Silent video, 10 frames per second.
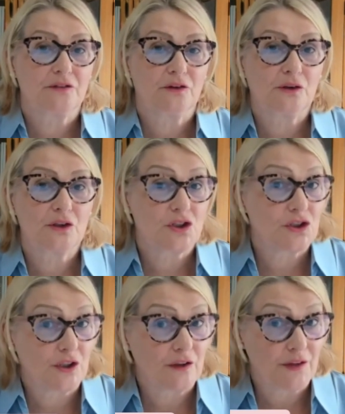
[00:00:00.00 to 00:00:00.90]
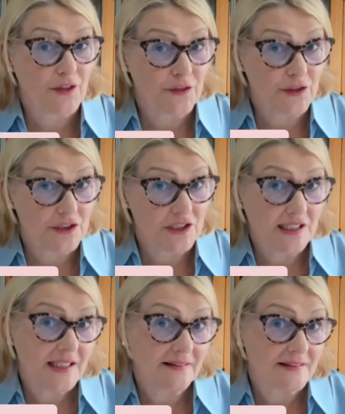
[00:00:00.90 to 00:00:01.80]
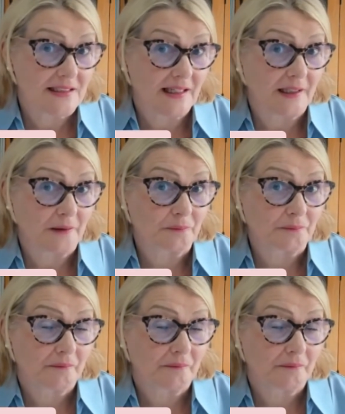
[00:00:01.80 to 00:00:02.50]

for just over 30 years now.